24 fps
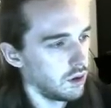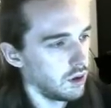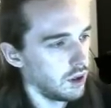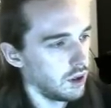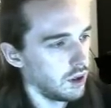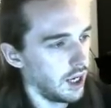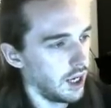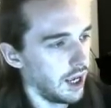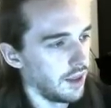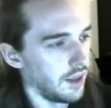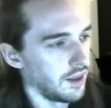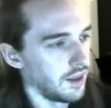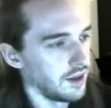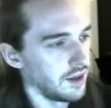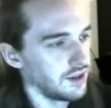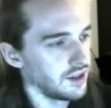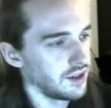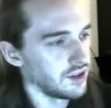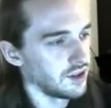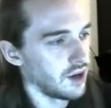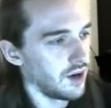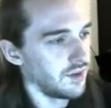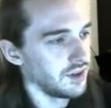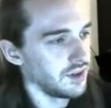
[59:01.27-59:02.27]
And this is
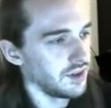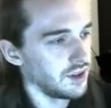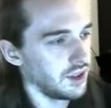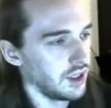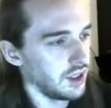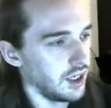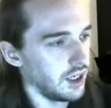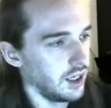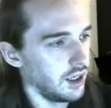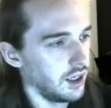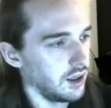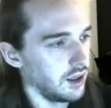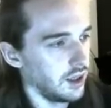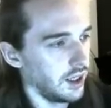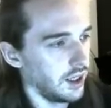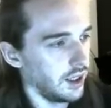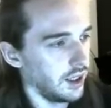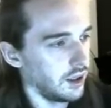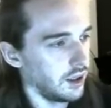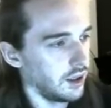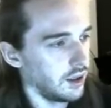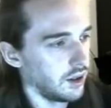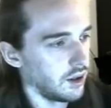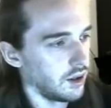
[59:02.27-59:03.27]
obviously like
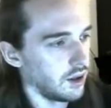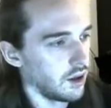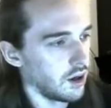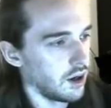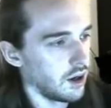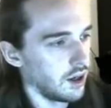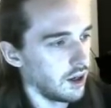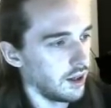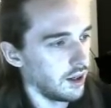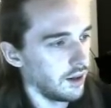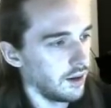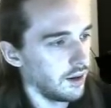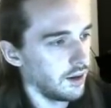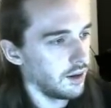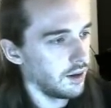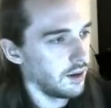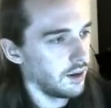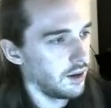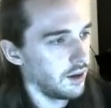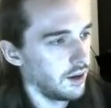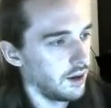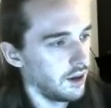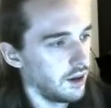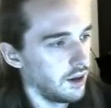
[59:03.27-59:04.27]
not
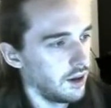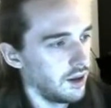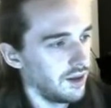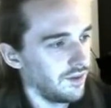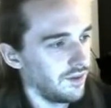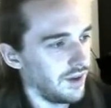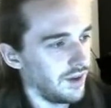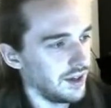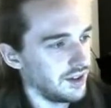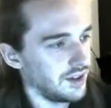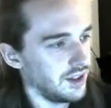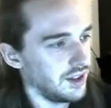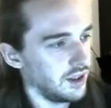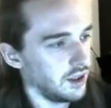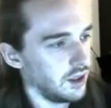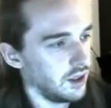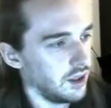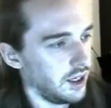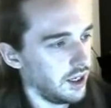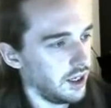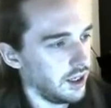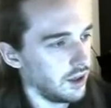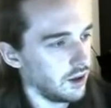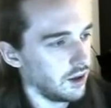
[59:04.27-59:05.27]
facing the
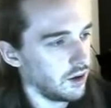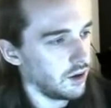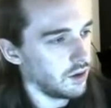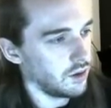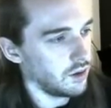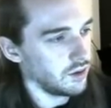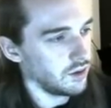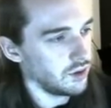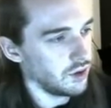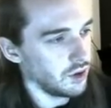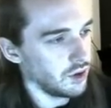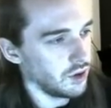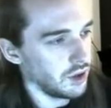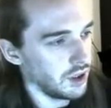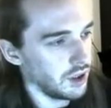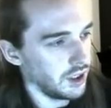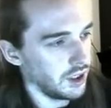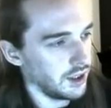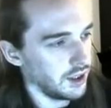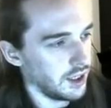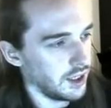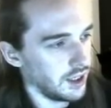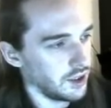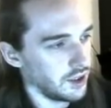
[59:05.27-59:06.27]
light at all, so you're going to
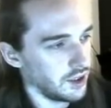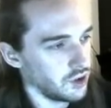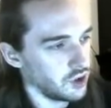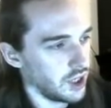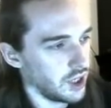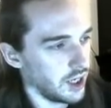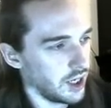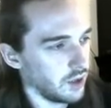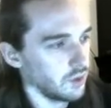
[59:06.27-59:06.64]
get that in shadow as